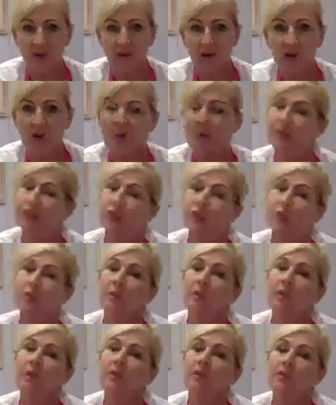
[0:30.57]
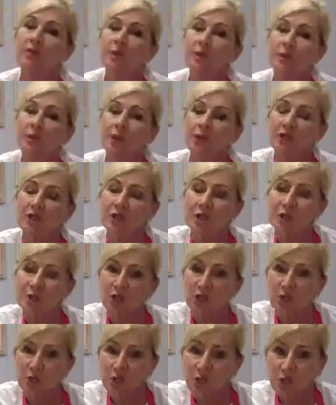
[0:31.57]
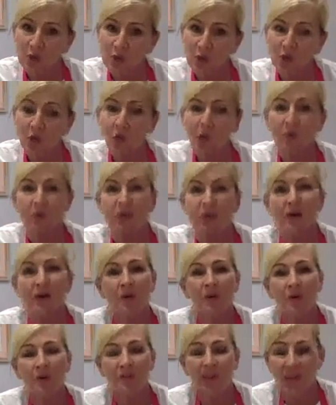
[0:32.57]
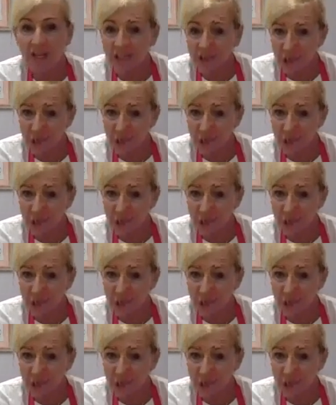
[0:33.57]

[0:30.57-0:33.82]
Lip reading: and you are wondering what to do with